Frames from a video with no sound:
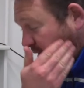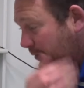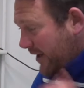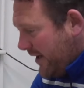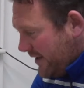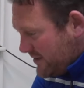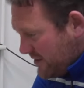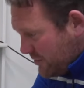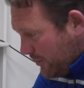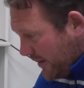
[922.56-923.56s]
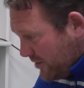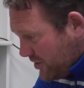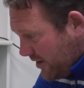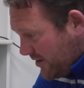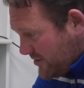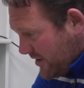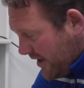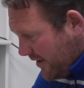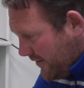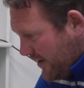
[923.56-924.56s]
felt that anticipation in the
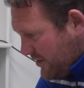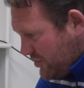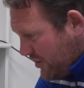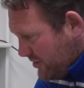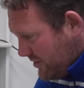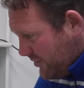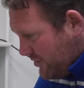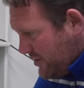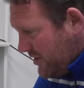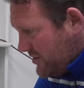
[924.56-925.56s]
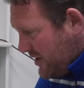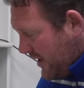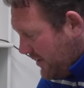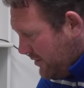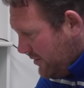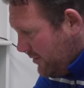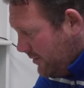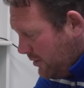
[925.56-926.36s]
stand, that assertiveness in the stand, and,